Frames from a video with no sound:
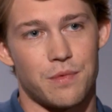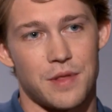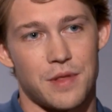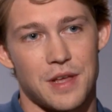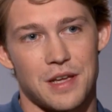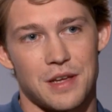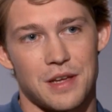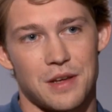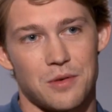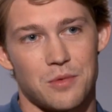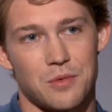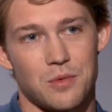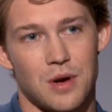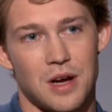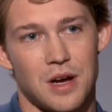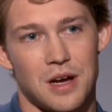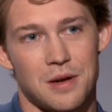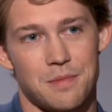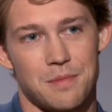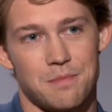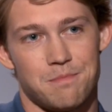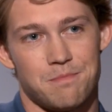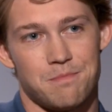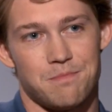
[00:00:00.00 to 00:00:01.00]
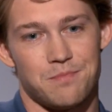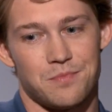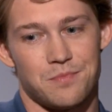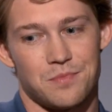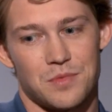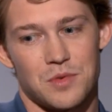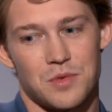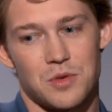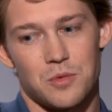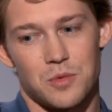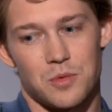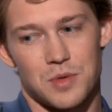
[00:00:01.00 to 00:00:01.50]
thing
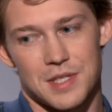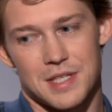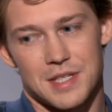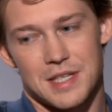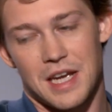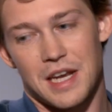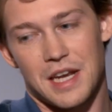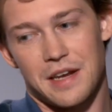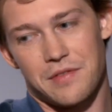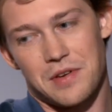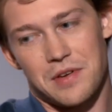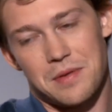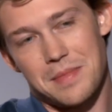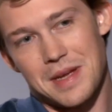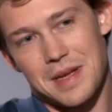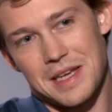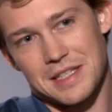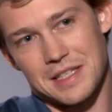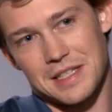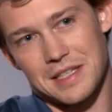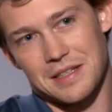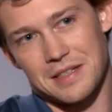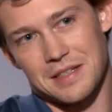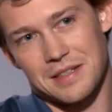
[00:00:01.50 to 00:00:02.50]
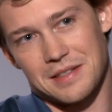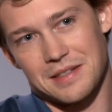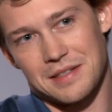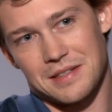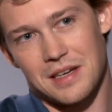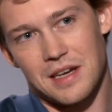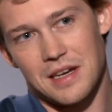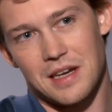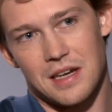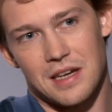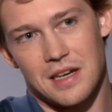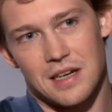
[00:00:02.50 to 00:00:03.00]
was kind of an amazing
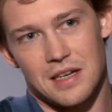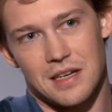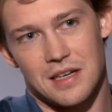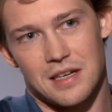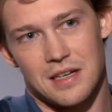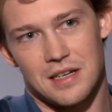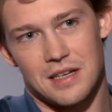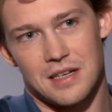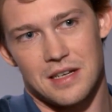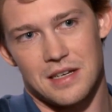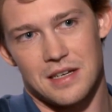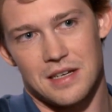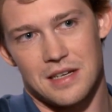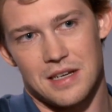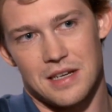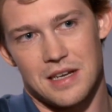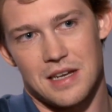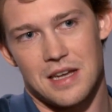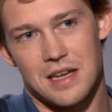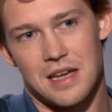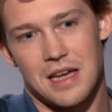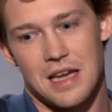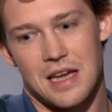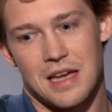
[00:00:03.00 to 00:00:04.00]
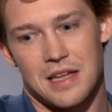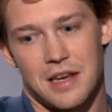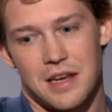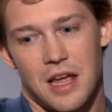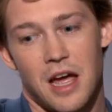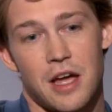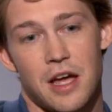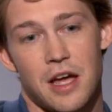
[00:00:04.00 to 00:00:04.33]
and